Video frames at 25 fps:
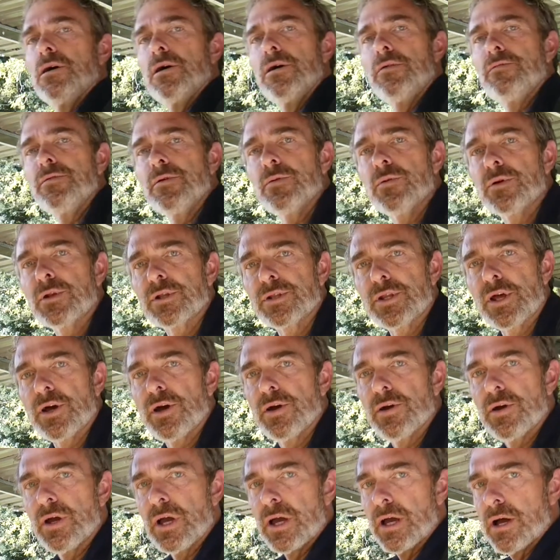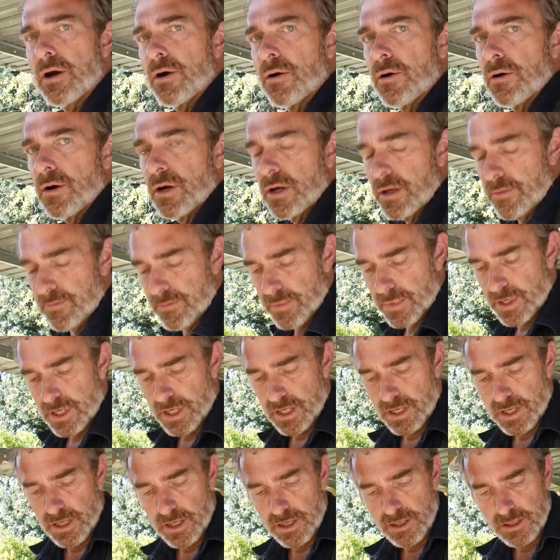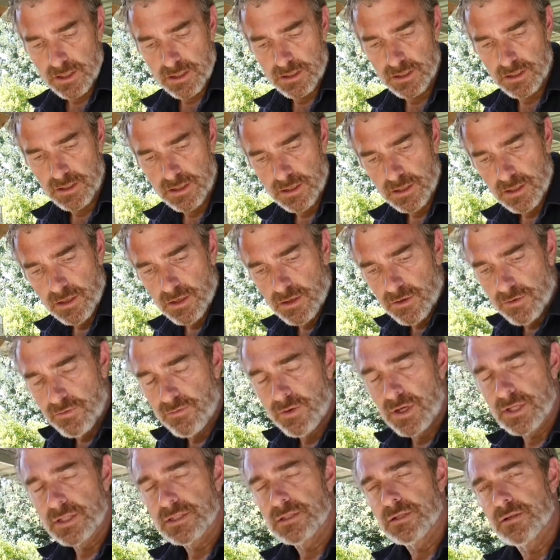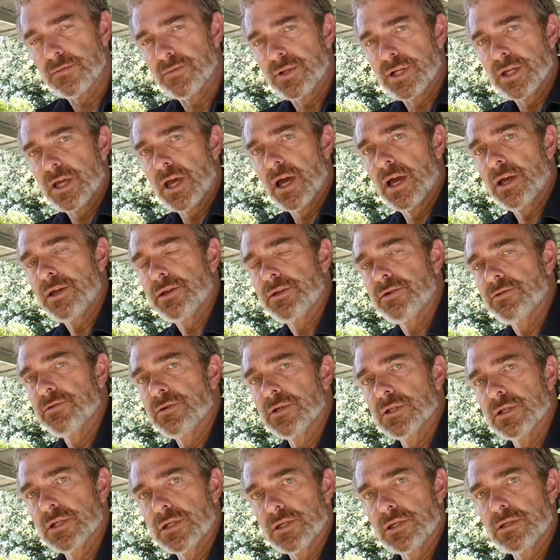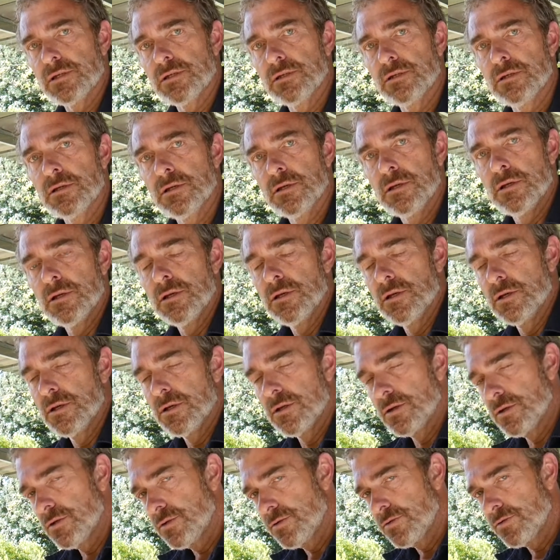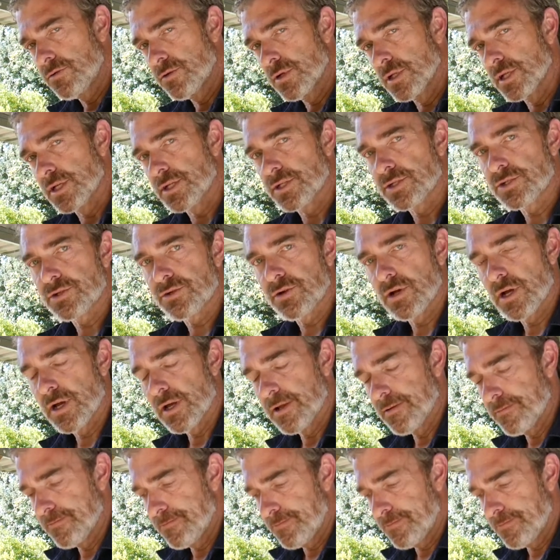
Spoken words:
If you want to know how I'm reasonably accurately drilling straight,